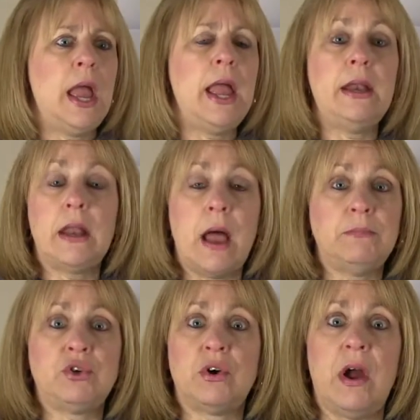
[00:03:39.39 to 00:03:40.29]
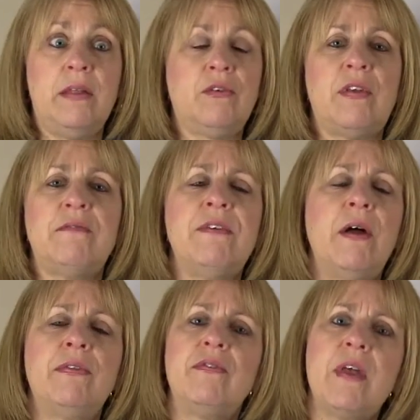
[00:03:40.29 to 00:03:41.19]
And I'm sure others have
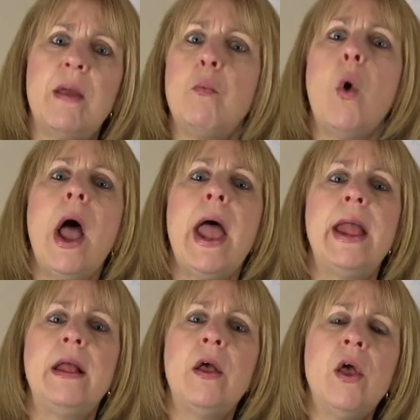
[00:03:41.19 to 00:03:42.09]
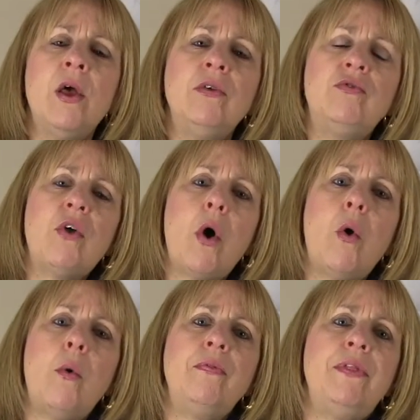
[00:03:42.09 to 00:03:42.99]
felt the same way.
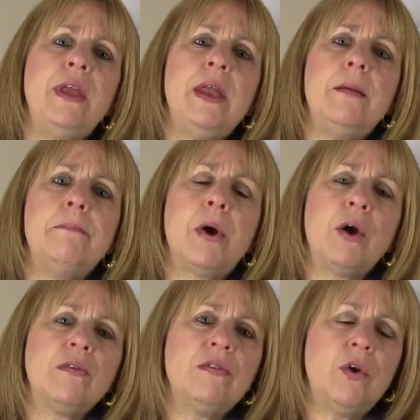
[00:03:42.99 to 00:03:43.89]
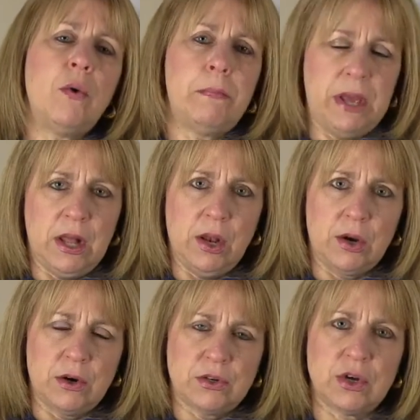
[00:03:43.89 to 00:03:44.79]
So the personal
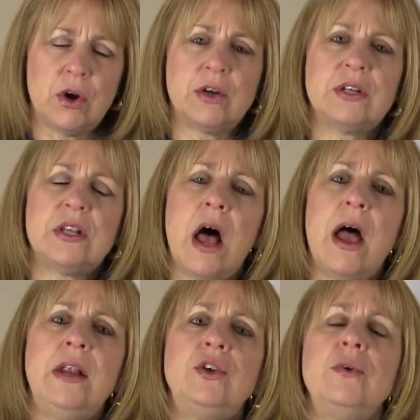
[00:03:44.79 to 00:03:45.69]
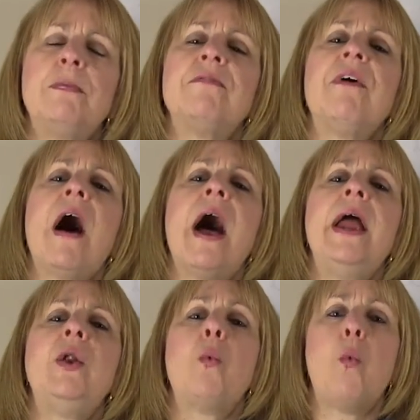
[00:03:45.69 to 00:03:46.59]
pillars are designed to
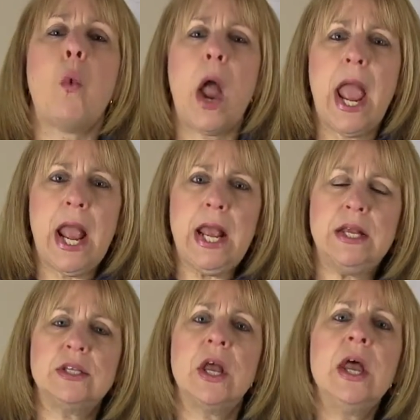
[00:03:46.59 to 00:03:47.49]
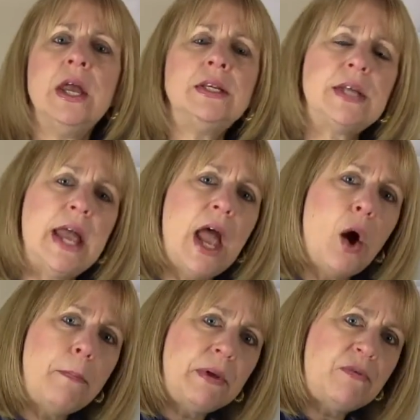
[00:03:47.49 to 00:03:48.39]
provide ways to
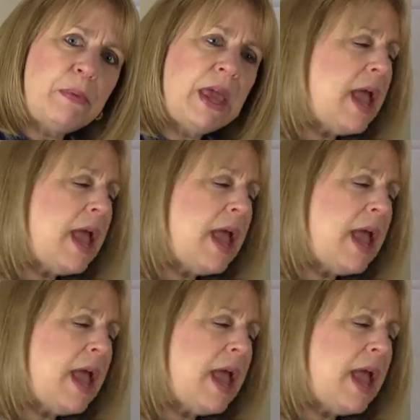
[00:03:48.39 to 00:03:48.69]
help us be